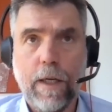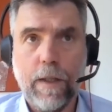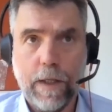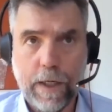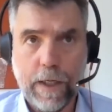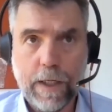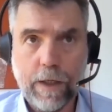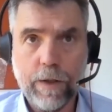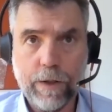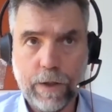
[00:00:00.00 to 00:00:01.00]
the
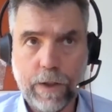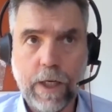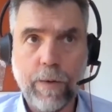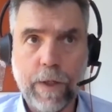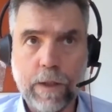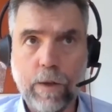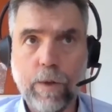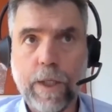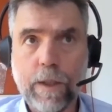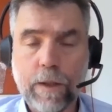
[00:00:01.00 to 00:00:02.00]
cardiologists go in and
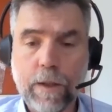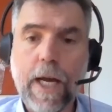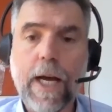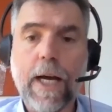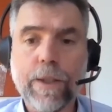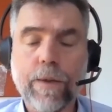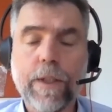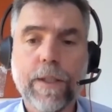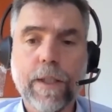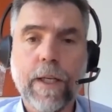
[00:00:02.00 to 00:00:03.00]
look into their
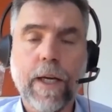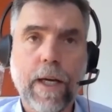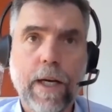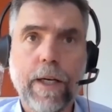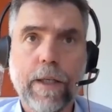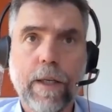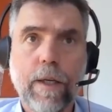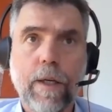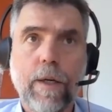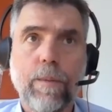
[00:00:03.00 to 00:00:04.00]
arteries in their heart
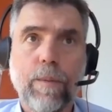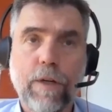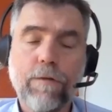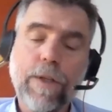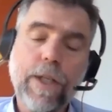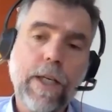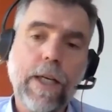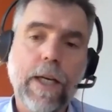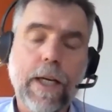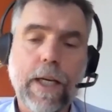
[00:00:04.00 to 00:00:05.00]
by feeding
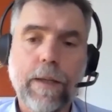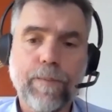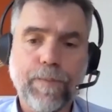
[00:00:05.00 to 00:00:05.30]
a